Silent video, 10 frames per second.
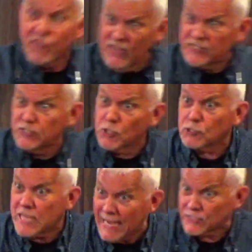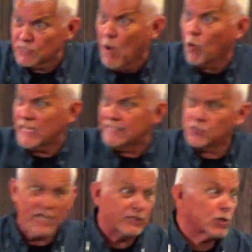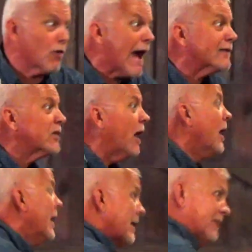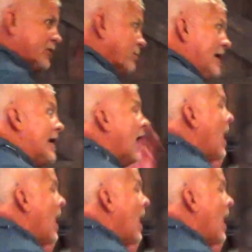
This is your testimony in Jesus Christ. Listen to me.